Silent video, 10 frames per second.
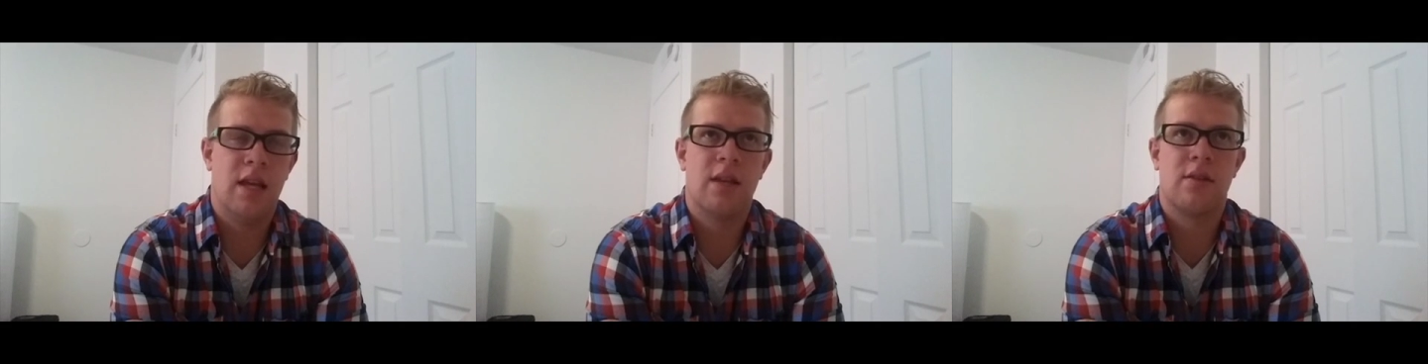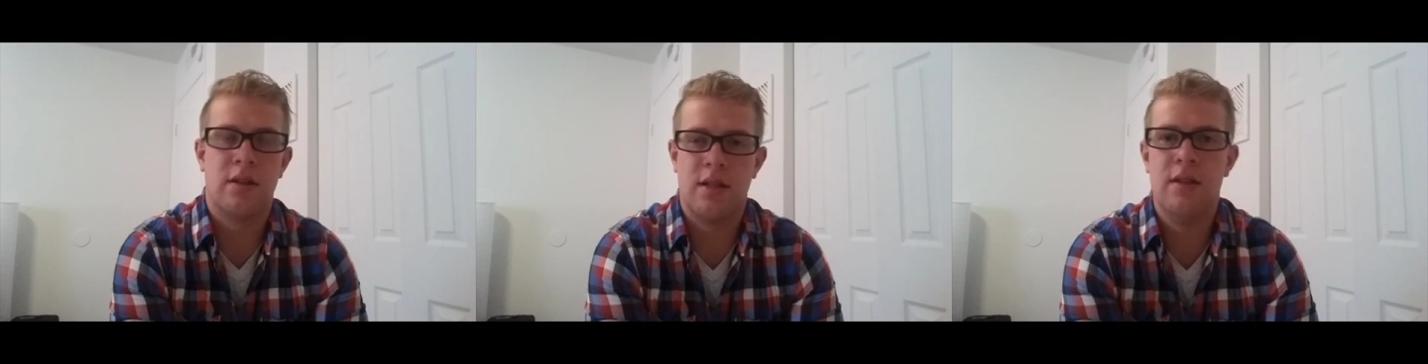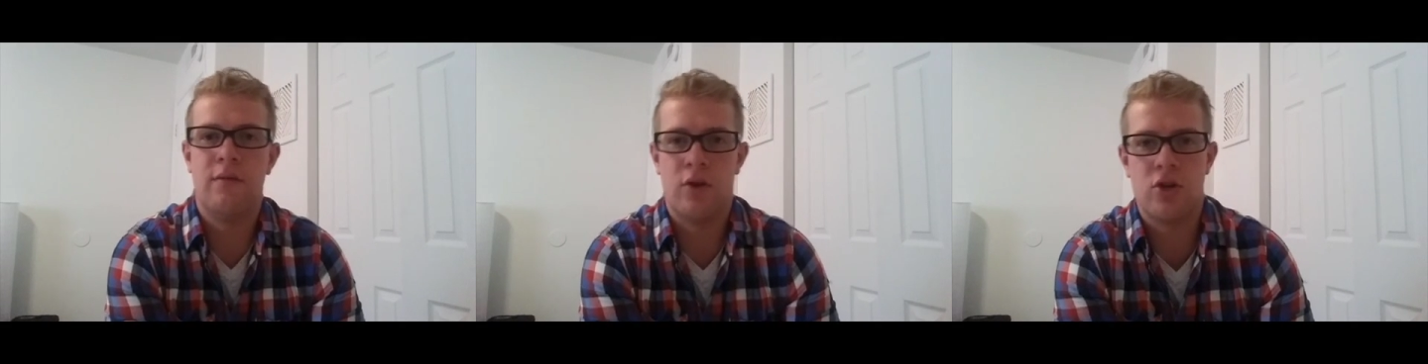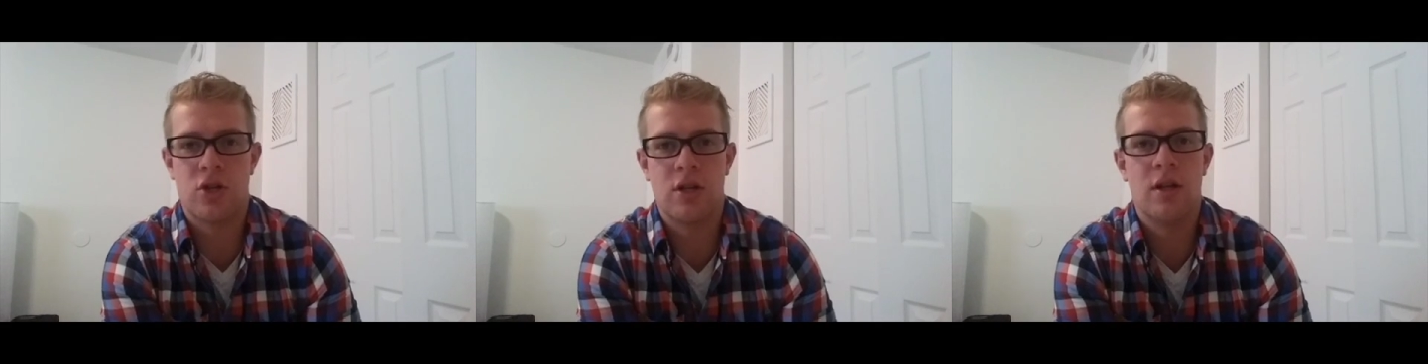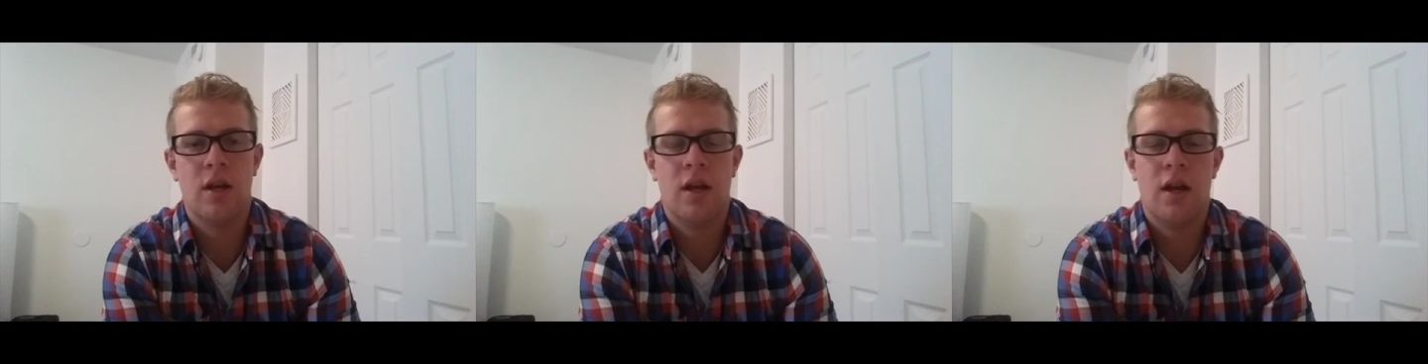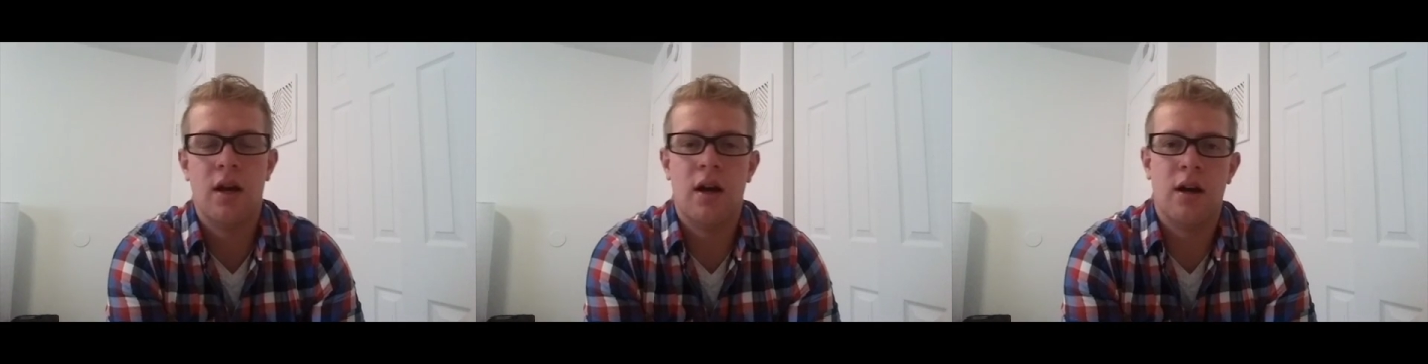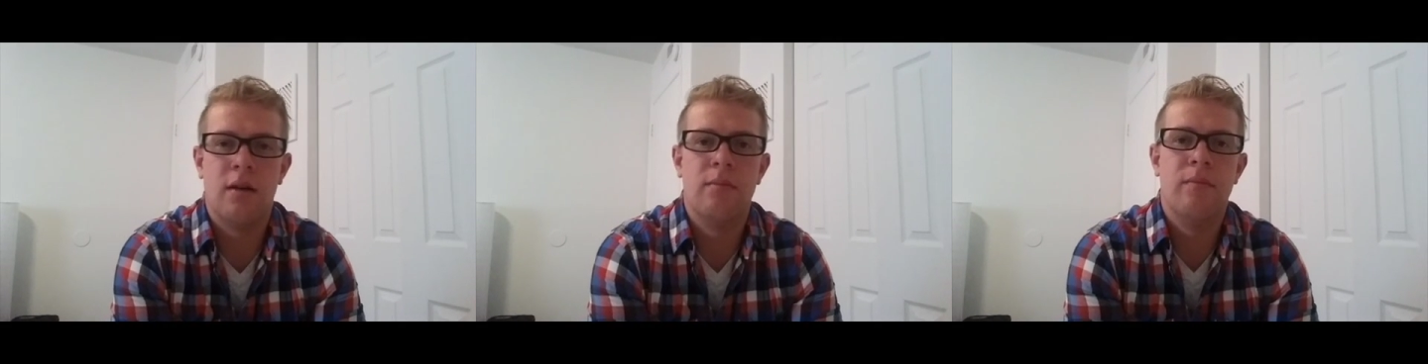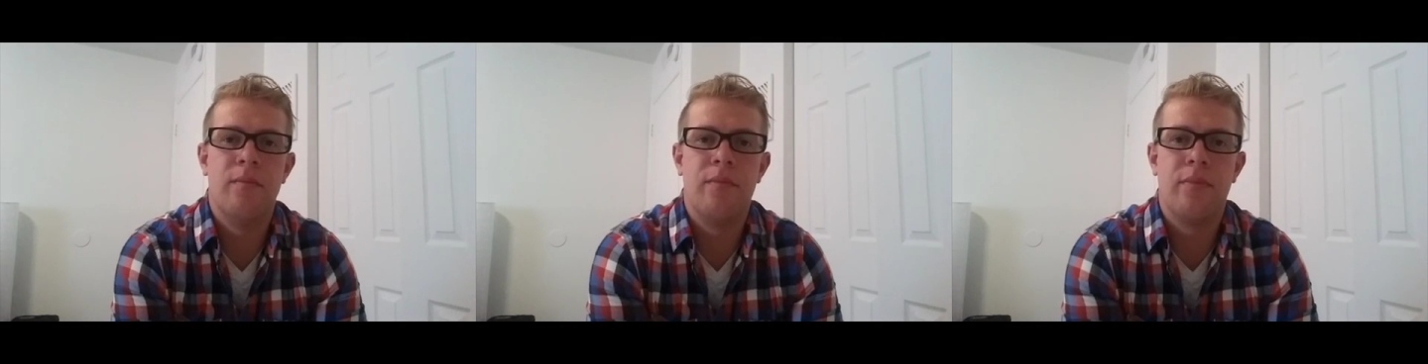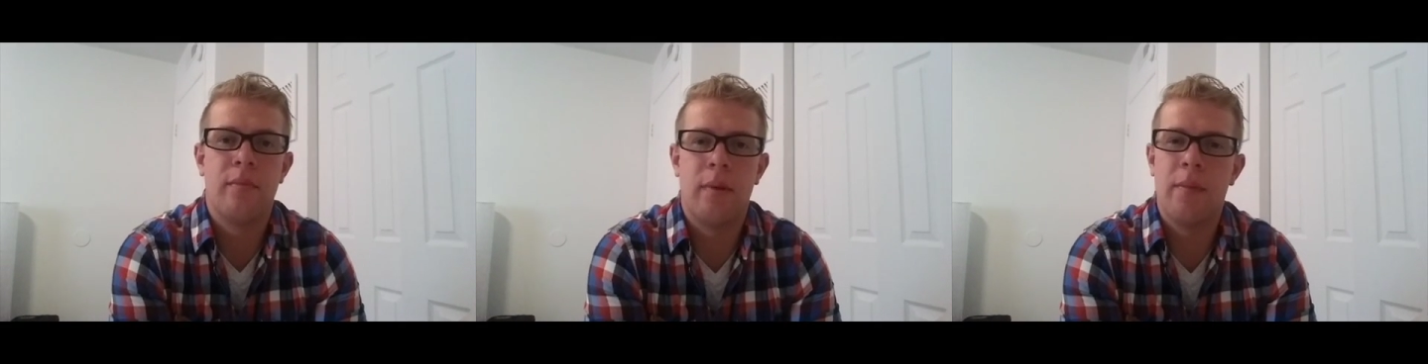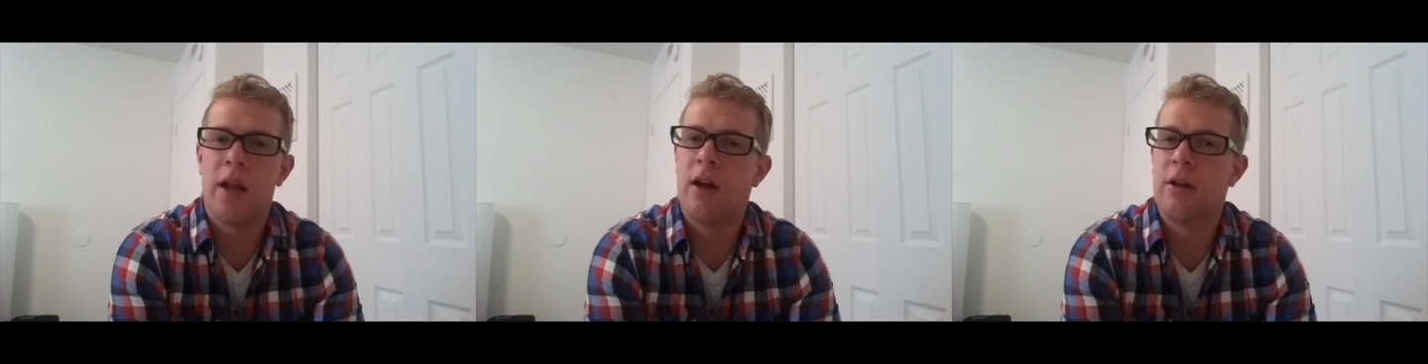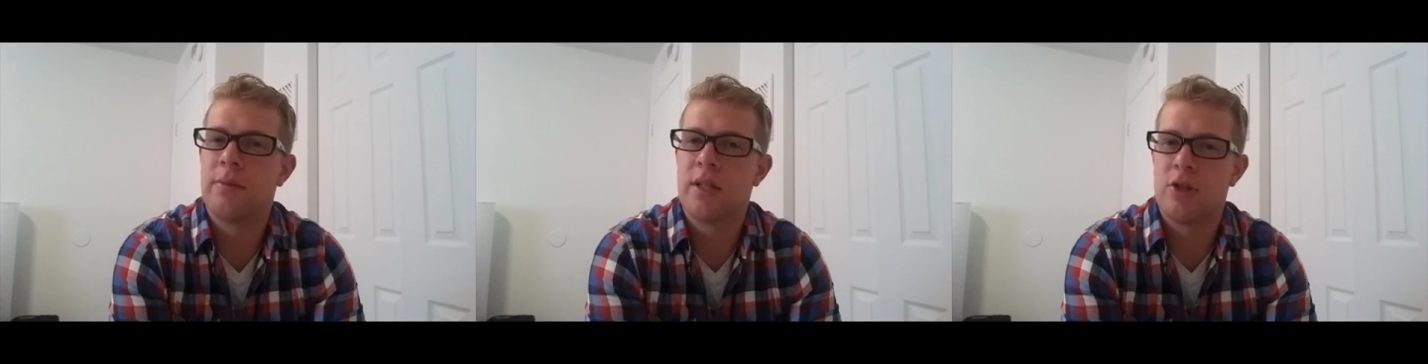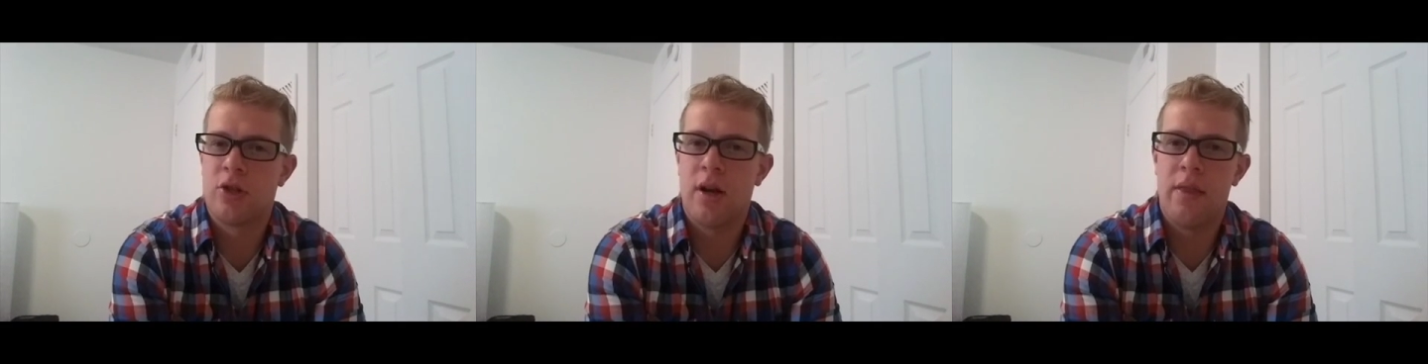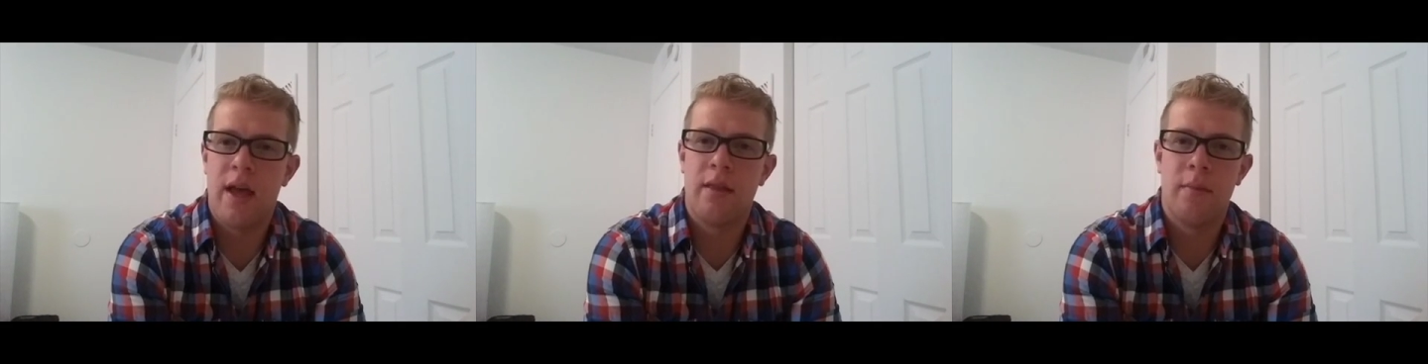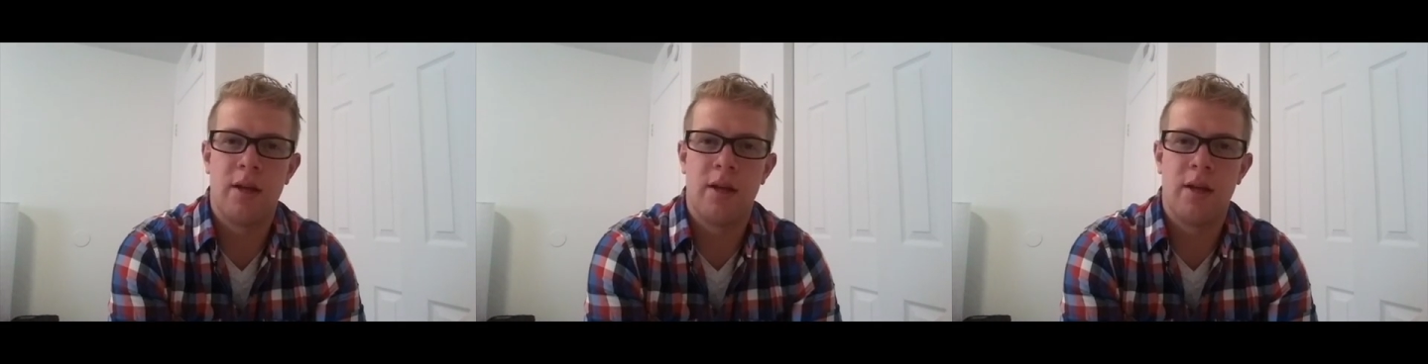SRT version. I'm not 100% sure on that.